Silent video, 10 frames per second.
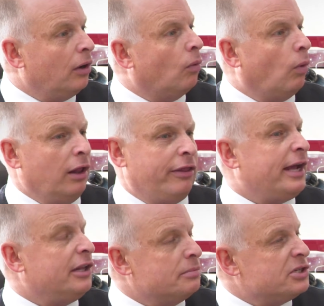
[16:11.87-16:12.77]
while they
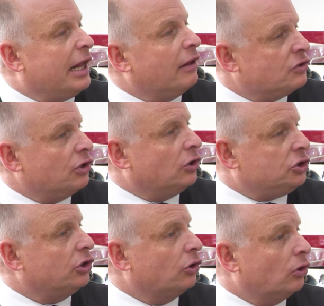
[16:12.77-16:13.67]
themselves are not
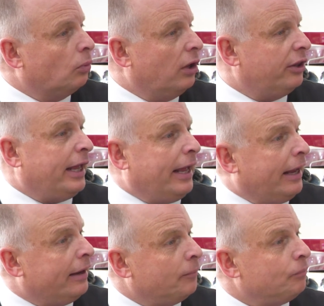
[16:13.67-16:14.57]
sure what
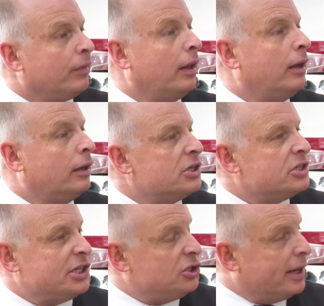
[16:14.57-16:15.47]
their
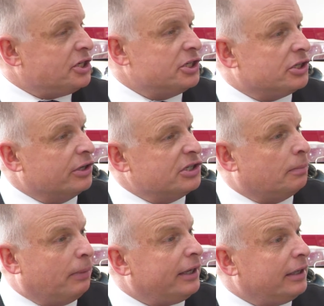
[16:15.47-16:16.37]
situation is going to
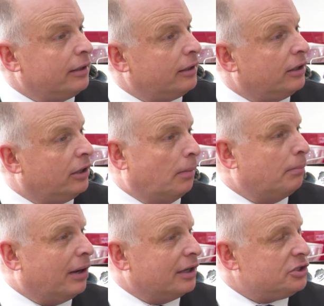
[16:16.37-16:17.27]
be come
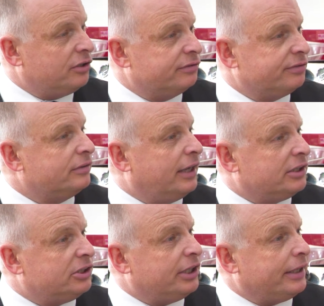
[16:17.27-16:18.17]
March of
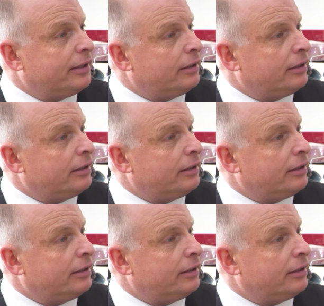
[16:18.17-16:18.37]
next year,